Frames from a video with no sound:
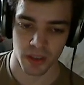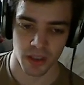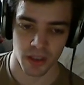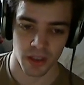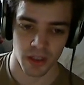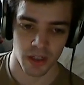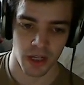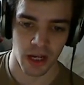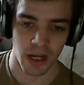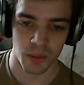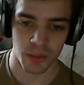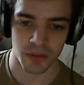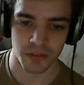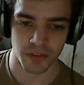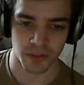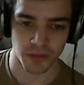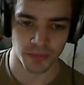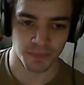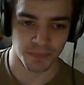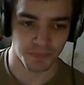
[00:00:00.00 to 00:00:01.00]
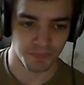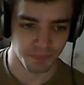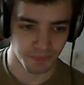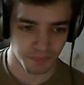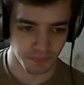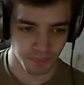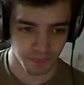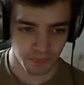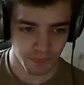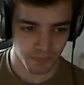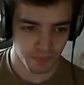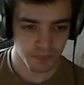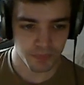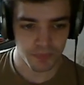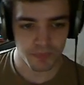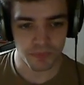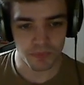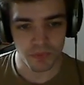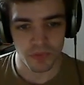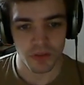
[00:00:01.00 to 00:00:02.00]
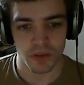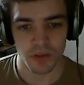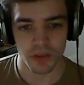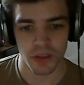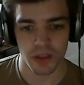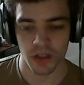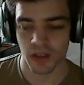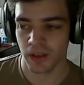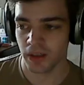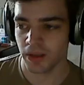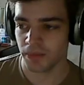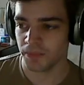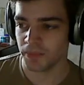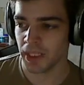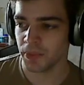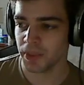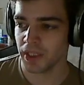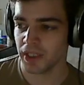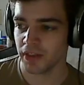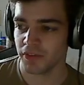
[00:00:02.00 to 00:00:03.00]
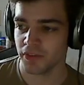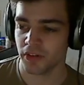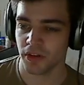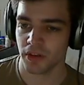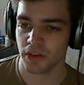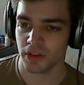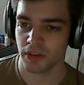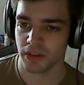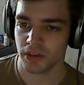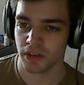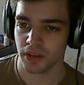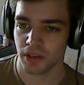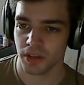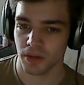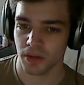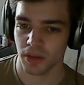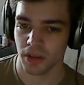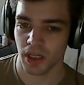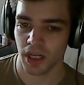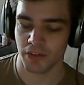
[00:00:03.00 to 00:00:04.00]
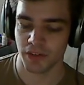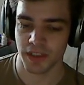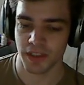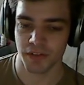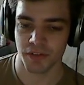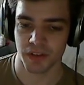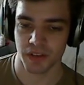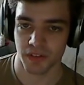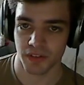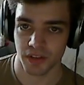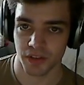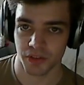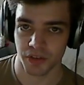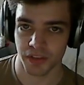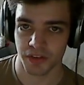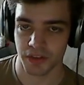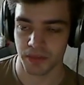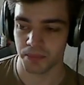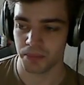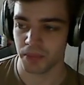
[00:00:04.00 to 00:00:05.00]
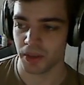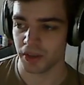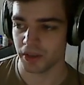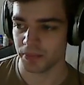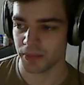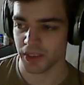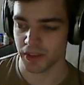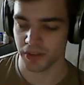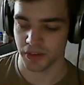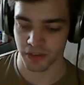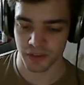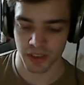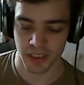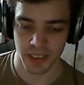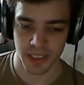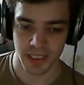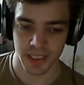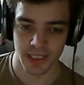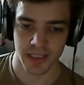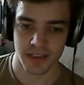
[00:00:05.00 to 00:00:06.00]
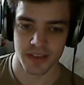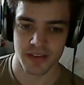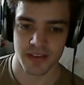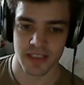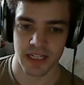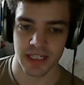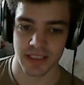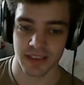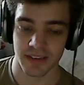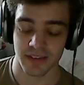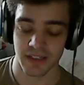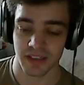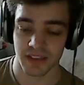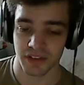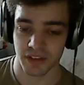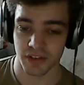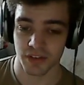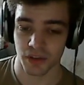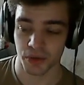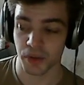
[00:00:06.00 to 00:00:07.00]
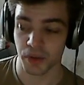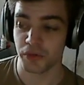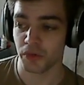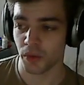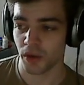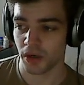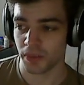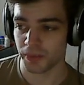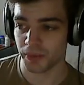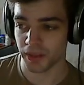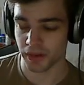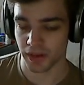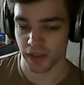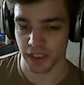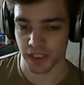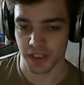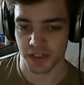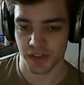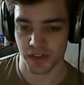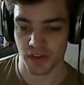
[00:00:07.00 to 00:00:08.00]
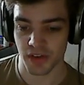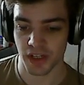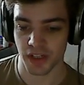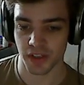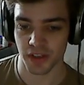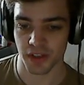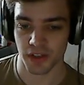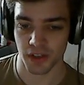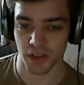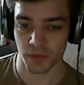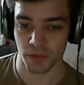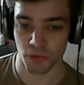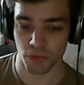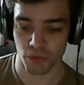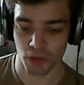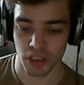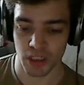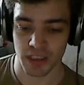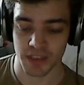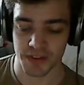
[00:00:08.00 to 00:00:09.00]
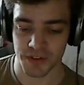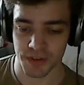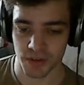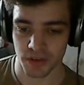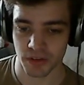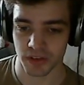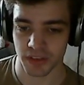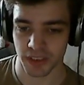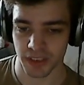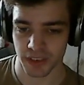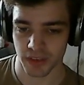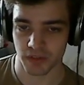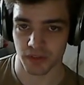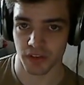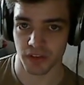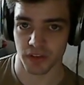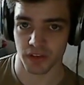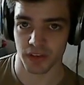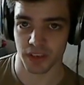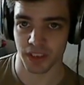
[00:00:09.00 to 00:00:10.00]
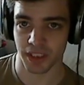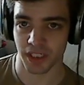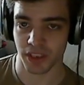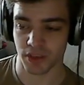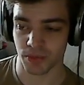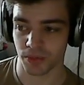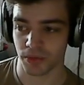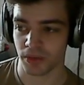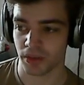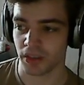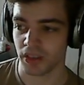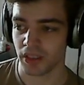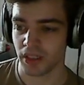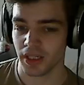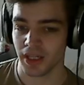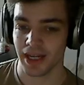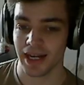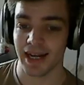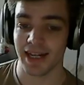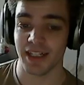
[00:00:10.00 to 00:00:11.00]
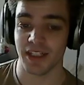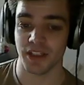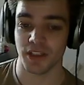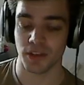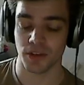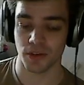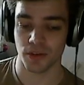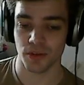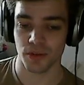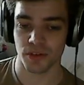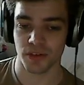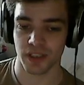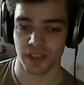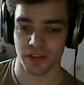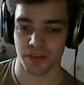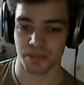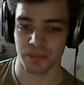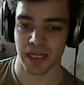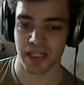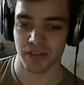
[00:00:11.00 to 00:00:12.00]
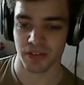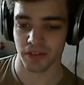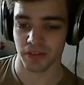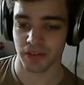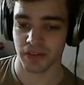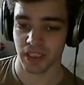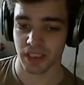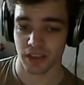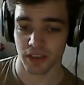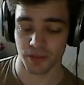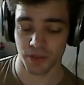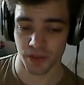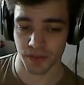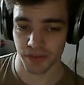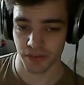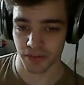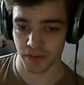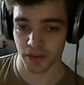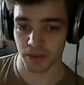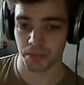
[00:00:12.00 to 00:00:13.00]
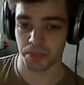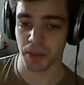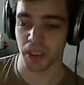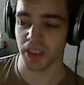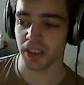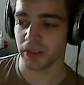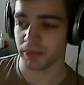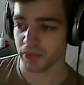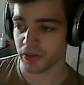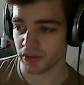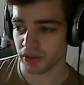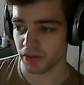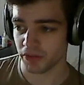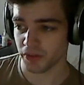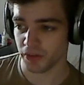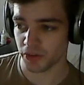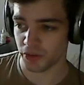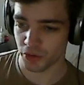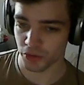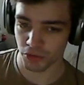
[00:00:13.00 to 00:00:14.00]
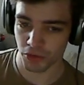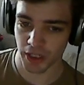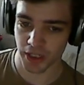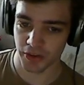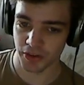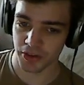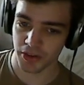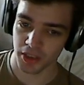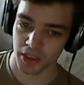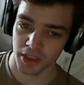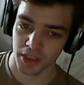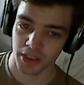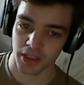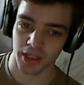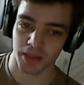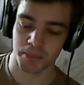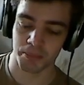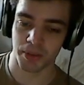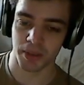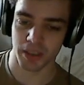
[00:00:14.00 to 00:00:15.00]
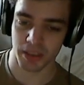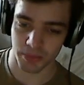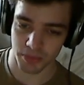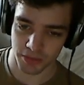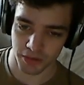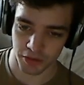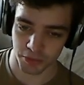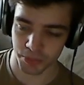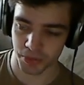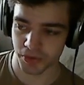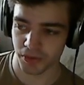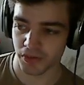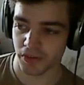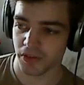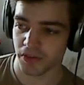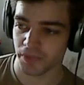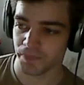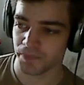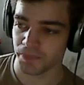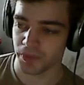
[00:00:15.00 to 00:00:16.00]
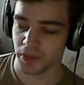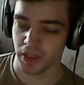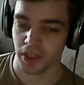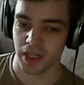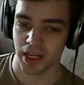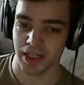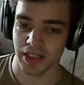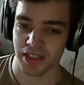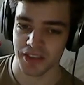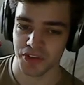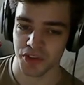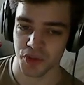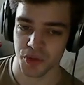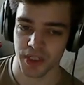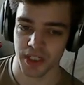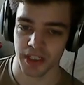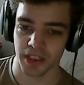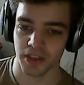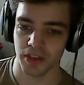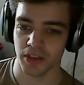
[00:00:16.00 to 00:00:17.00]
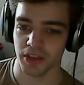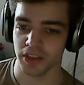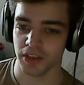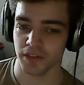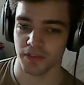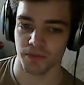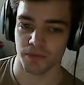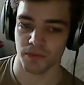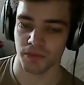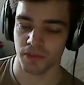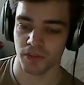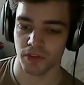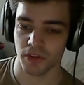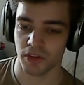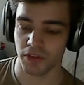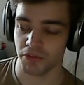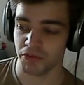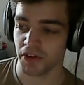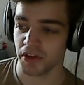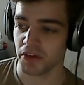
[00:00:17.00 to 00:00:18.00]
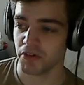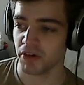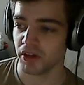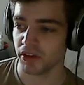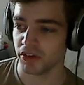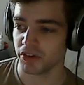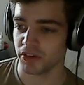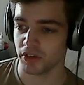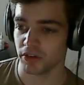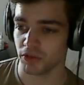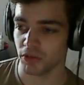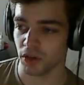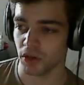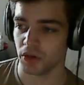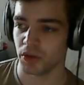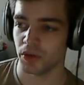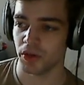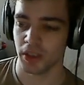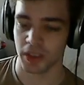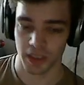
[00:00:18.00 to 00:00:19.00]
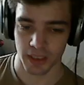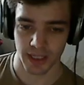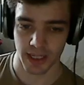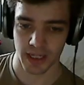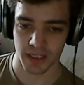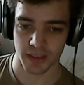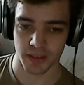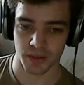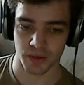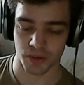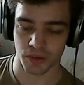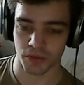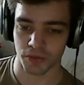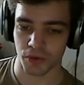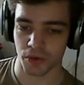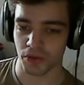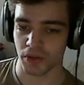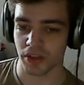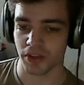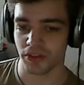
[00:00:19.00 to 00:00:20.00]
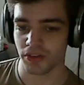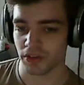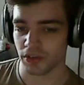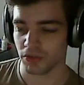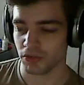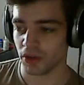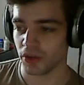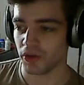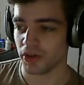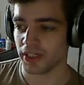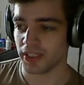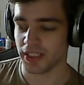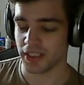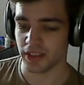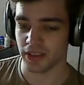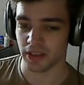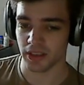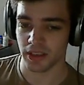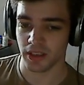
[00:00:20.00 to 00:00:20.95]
However, now we have to have a different consideration in mind, because his stack is actually so overwhelming that he can take a really hugely inefficient engagement, and he can use that massive stack advantage to buy himself a new red and buy himself position. Unless you hit like 3 rails in a row or 4 rails in a row, and he